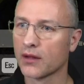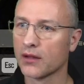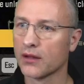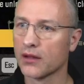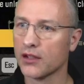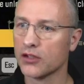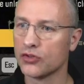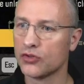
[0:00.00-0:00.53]

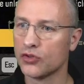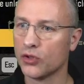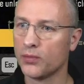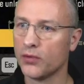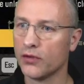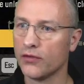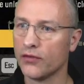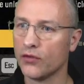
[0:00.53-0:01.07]
Let's drop
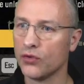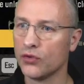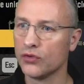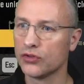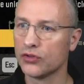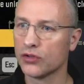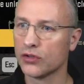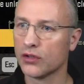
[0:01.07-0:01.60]
off
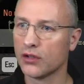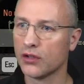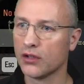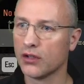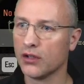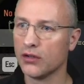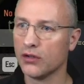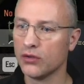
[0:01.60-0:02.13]
those
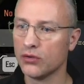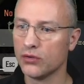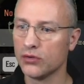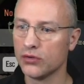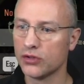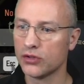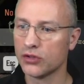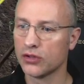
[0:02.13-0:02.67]
and
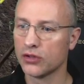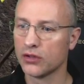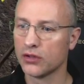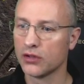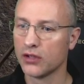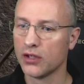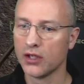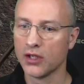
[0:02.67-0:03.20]
those.
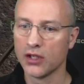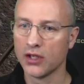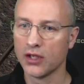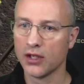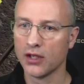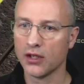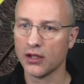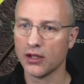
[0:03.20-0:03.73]

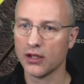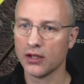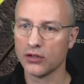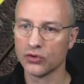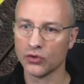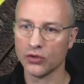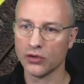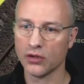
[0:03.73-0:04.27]

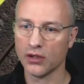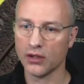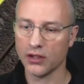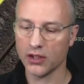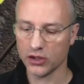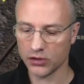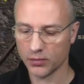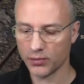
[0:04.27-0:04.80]
So
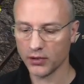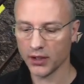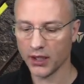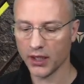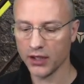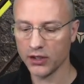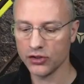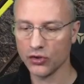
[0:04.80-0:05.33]
let's put the
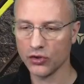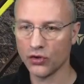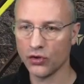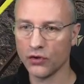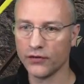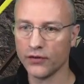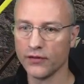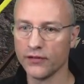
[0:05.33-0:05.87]
engine
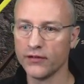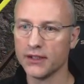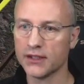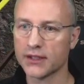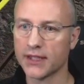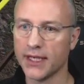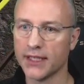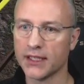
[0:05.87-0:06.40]
off of this
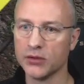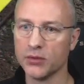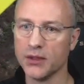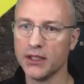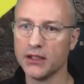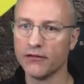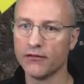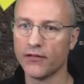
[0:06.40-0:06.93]
guy because we
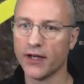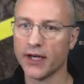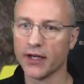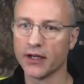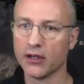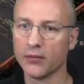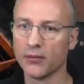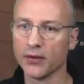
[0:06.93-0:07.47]
need to
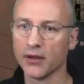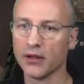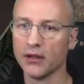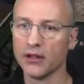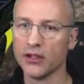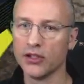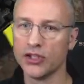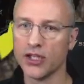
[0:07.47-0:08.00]
fire up
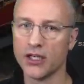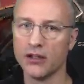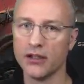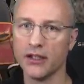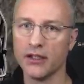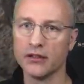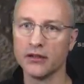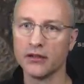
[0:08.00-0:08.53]
the
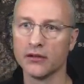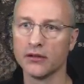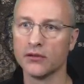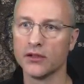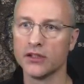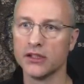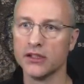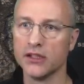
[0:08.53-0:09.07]
generator,
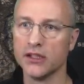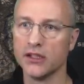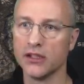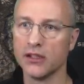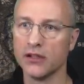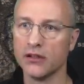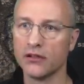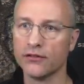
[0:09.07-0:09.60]
which is easy
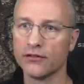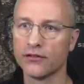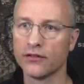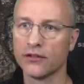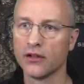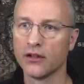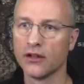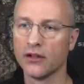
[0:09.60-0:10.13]
enough.
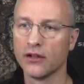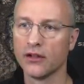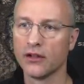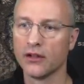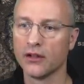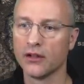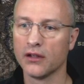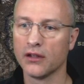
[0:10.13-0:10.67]

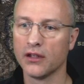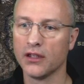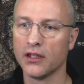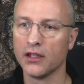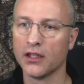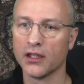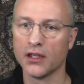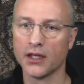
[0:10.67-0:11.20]

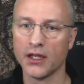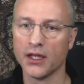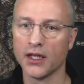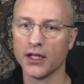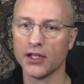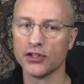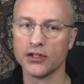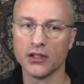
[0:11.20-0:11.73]
Can I
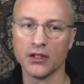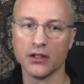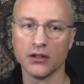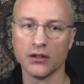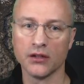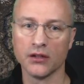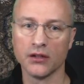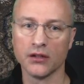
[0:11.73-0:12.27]
actually...
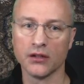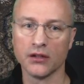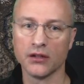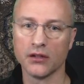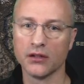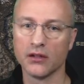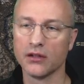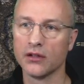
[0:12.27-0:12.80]

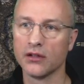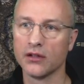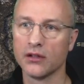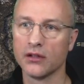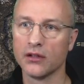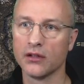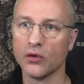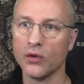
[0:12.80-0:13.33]

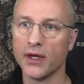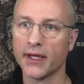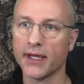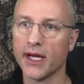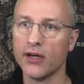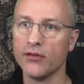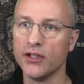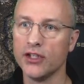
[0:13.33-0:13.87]
Oh, I
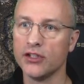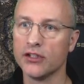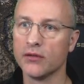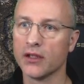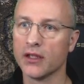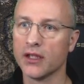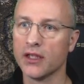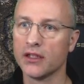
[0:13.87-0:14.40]
can reach it
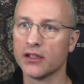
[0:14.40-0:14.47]
with that.